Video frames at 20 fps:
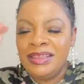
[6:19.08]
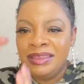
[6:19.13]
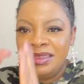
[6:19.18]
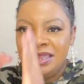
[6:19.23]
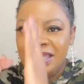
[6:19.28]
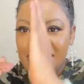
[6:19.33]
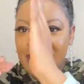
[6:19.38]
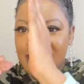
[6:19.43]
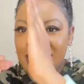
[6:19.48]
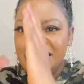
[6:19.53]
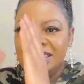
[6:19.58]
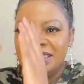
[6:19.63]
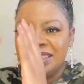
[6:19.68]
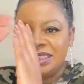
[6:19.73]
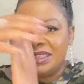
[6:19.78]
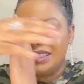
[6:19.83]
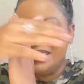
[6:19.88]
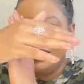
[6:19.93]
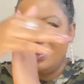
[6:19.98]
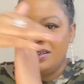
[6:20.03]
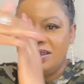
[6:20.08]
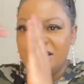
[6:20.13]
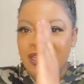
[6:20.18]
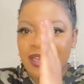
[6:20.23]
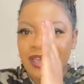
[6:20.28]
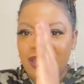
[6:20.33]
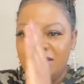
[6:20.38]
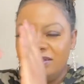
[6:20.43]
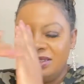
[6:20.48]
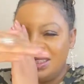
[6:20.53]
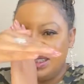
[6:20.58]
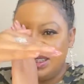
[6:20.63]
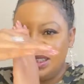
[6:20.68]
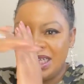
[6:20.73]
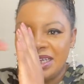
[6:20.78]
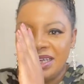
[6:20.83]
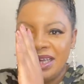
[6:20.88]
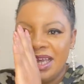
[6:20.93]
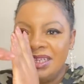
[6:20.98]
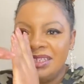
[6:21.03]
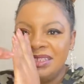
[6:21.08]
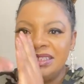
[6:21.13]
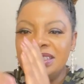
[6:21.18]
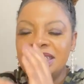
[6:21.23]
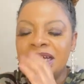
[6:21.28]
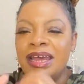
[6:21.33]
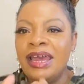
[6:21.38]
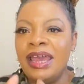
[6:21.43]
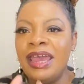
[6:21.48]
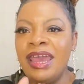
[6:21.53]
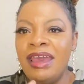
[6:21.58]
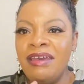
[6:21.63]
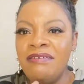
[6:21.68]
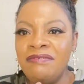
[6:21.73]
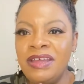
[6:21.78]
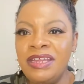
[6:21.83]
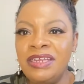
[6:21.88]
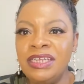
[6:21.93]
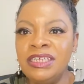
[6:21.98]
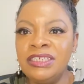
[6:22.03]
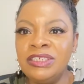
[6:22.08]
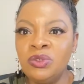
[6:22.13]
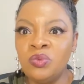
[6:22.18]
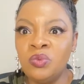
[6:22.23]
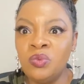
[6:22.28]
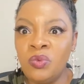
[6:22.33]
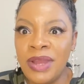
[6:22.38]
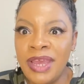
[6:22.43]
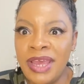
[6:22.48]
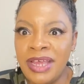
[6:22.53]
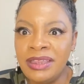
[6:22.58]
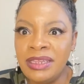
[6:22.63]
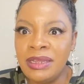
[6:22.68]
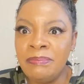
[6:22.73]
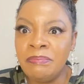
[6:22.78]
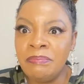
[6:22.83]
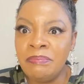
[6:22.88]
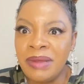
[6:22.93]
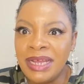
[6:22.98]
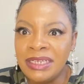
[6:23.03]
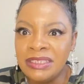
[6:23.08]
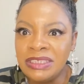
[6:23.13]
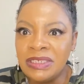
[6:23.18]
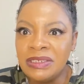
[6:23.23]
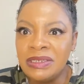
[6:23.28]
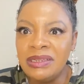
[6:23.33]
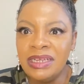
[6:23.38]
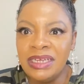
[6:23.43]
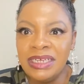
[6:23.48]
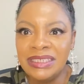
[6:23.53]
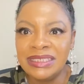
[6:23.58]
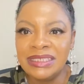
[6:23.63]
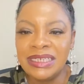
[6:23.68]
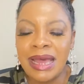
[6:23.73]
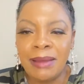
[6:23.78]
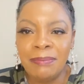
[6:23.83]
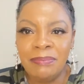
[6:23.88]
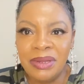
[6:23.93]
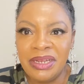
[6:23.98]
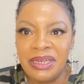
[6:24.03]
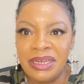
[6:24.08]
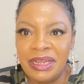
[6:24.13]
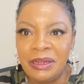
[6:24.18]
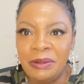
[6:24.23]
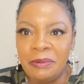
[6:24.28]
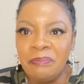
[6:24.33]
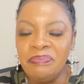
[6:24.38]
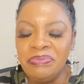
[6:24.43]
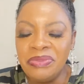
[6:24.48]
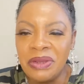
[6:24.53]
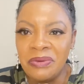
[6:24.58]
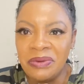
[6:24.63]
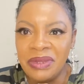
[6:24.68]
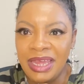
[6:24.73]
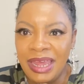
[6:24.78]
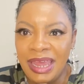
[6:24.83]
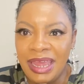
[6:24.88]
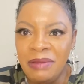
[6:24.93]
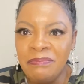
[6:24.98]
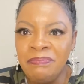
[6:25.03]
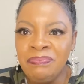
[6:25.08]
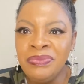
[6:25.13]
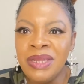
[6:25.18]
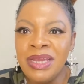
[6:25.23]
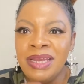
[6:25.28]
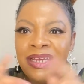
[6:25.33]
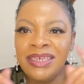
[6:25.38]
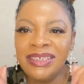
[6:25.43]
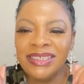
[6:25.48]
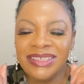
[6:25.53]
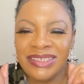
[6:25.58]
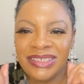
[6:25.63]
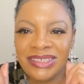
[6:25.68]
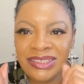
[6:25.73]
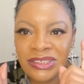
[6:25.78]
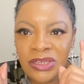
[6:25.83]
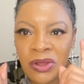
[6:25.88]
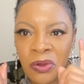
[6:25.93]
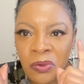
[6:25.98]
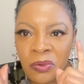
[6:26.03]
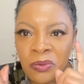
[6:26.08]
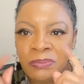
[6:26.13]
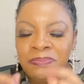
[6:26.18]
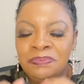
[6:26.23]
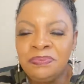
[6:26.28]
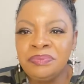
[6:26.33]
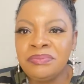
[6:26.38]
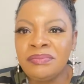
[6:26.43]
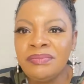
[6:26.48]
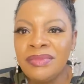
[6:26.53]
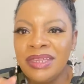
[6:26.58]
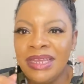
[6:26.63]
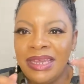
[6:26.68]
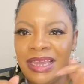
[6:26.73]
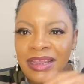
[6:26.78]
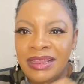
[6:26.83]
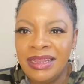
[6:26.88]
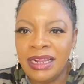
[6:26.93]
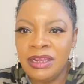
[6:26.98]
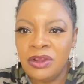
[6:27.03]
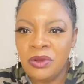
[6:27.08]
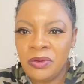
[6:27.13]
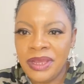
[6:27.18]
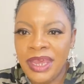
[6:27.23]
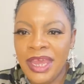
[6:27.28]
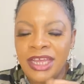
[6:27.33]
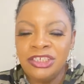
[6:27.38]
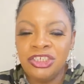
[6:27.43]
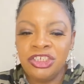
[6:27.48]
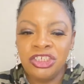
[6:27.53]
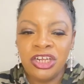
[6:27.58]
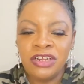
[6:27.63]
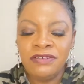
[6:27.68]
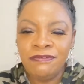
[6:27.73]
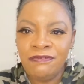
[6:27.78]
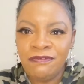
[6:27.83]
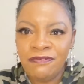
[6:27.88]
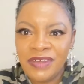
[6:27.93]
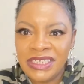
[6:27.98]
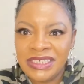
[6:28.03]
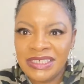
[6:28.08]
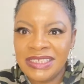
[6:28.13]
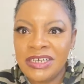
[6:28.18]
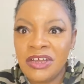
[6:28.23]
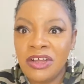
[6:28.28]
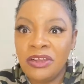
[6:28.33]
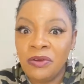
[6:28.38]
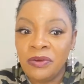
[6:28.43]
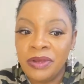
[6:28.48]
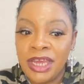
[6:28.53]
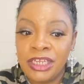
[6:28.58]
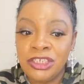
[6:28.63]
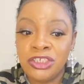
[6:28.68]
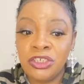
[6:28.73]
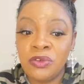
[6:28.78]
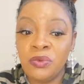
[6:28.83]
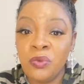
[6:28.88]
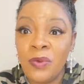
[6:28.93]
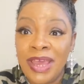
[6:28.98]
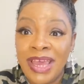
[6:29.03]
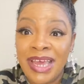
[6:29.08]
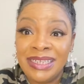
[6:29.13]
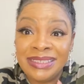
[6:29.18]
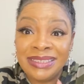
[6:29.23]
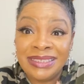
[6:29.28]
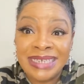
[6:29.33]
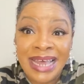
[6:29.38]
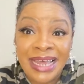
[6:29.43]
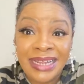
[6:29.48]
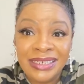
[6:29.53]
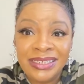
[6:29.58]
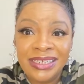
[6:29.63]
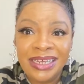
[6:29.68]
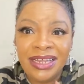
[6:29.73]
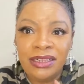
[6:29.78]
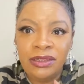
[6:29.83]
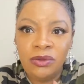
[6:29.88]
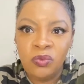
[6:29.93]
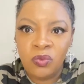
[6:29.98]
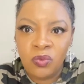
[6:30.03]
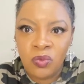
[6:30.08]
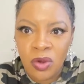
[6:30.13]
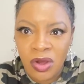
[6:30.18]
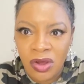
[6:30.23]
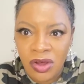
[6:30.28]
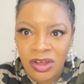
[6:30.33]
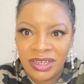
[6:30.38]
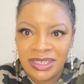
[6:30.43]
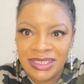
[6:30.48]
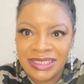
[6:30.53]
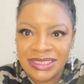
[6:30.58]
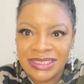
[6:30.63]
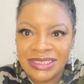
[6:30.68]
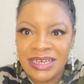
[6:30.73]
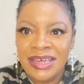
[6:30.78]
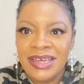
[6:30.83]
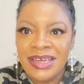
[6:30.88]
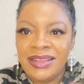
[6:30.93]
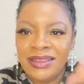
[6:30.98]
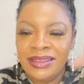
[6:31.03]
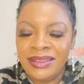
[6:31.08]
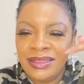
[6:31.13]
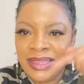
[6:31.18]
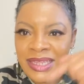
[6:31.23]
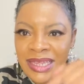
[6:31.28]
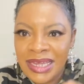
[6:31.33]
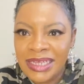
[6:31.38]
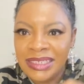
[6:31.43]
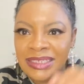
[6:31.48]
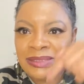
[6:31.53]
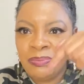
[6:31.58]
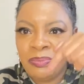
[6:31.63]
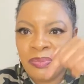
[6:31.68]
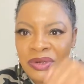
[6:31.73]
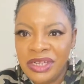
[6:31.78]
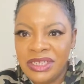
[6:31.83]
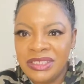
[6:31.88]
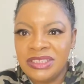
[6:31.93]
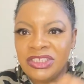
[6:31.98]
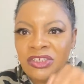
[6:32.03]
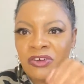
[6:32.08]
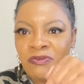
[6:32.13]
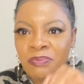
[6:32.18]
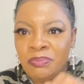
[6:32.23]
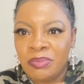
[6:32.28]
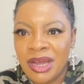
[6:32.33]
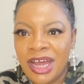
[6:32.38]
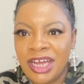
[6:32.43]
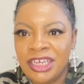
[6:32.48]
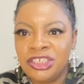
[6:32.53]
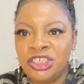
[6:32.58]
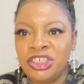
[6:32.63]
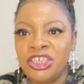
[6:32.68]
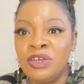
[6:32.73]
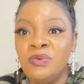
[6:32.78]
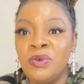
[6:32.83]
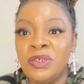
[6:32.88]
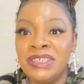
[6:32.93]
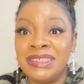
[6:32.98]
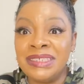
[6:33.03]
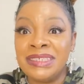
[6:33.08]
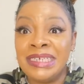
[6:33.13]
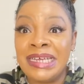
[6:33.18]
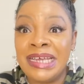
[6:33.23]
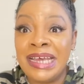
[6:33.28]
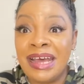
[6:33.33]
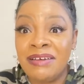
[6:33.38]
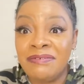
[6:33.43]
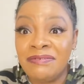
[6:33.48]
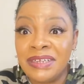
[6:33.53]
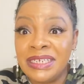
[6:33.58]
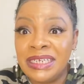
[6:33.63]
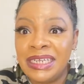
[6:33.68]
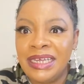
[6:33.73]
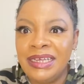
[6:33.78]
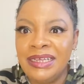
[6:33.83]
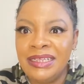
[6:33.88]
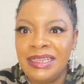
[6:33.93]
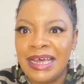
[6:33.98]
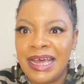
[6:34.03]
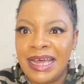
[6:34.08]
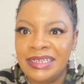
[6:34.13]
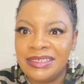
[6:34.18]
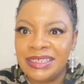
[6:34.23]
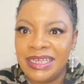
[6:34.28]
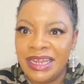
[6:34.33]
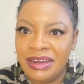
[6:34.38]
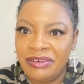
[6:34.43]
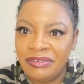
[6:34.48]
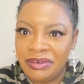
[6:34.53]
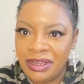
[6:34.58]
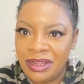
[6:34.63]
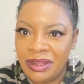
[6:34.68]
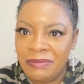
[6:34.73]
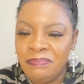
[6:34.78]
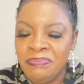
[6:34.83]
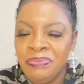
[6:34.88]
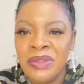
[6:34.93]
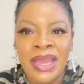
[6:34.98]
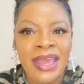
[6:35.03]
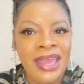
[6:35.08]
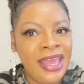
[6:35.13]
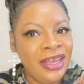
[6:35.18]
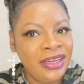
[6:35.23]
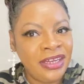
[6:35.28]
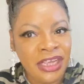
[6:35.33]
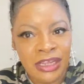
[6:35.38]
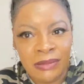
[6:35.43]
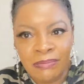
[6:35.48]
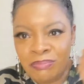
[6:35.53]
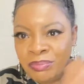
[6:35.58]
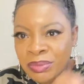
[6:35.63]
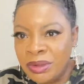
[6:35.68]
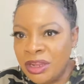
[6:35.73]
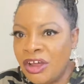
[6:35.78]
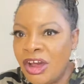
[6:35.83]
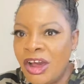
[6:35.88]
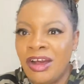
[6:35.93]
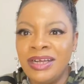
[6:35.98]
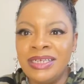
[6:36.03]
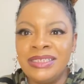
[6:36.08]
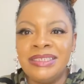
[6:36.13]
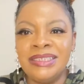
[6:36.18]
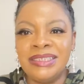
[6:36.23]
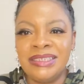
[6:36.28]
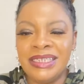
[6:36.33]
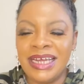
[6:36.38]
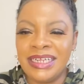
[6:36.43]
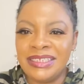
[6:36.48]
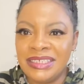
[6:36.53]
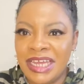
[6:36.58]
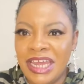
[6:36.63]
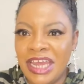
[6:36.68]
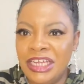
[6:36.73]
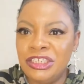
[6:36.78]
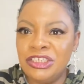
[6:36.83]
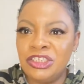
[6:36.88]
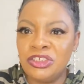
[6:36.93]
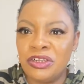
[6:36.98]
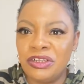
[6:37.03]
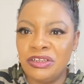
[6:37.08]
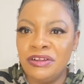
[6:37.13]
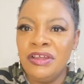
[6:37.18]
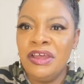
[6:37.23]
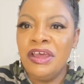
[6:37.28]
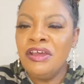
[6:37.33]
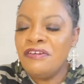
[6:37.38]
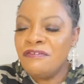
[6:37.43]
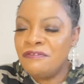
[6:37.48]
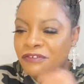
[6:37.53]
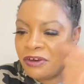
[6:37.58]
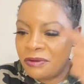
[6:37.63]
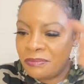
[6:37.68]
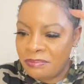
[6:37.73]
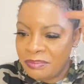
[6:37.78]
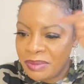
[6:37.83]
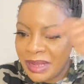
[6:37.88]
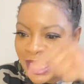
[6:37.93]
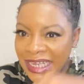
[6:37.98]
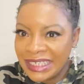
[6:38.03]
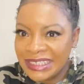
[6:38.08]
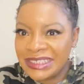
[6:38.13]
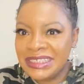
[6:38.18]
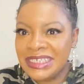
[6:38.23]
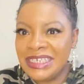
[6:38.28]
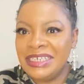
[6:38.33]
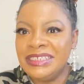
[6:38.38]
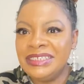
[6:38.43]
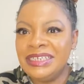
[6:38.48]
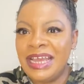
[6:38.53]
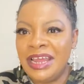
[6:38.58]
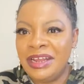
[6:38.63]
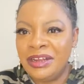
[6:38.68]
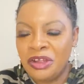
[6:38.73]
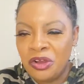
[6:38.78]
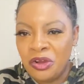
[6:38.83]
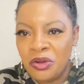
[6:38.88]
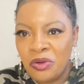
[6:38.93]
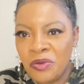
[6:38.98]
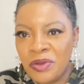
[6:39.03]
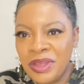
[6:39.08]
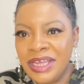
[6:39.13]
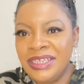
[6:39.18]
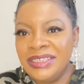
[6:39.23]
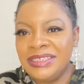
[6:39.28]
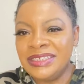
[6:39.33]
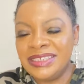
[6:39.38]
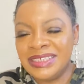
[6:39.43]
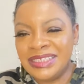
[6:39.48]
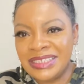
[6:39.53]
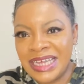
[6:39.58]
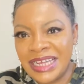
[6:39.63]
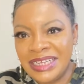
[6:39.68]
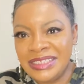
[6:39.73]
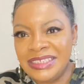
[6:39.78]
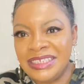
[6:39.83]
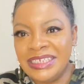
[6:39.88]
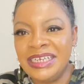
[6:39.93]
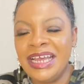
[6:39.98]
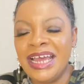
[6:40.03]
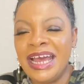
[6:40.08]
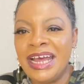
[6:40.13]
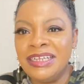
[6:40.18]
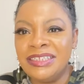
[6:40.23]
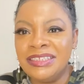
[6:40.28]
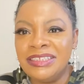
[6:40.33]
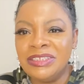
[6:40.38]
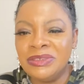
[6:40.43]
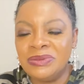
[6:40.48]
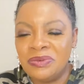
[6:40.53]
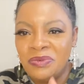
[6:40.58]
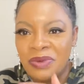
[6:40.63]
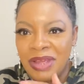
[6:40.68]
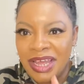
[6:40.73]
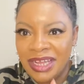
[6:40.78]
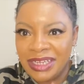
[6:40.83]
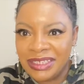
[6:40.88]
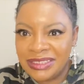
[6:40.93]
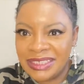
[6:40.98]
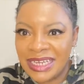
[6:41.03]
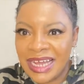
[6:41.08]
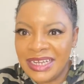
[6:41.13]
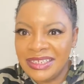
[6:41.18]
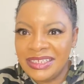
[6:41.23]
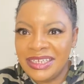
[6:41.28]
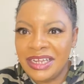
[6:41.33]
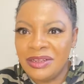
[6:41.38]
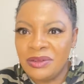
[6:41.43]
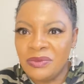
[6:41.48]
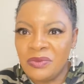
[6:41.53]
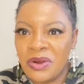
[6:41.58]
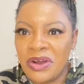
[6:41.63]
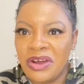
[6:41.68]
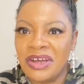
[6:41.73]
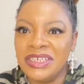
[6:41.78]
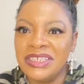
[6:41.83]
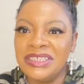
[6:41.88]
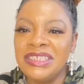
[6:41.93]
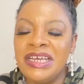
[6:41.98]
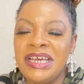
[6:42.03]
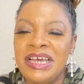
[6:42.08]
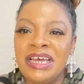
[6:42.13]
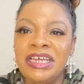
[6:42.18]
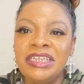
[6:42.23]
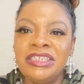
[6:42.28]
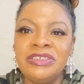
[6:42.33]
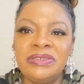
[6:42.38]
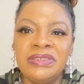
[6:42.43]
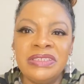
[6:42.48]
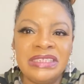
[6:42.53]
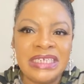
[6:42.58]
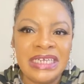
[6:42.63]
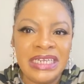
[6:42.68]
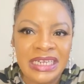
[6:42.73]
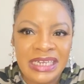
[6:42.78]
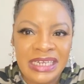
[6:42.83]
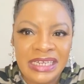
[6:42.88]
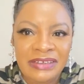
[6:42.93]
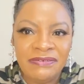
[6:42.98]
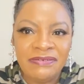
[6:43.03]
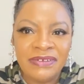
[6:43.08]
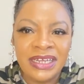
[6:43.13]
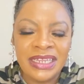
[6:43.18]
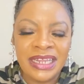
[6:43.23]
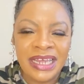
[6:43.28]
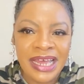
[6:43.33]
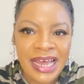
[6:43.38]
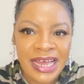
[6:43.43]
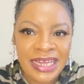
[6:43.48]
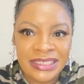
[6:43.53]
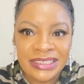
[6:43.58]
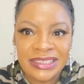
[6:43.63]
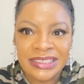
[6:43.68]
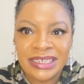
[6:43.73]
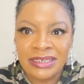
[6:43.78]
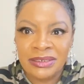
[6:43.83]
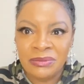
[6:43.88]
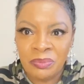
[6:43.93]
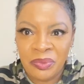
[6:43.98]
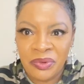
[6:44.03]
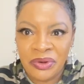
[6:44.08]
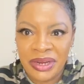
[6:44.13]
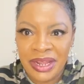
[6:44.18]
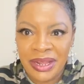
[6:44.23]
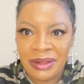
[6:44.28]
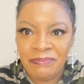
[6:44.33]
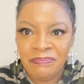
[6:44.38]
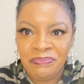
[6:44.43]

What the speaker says: This second heaven is where the battle is happening, okay? So, in the location, physical location where Daniel was, this prince of Persia was governing that area, and he blocked that angel from passing and going, descending unto where Daniel was to deliver the answered prayer.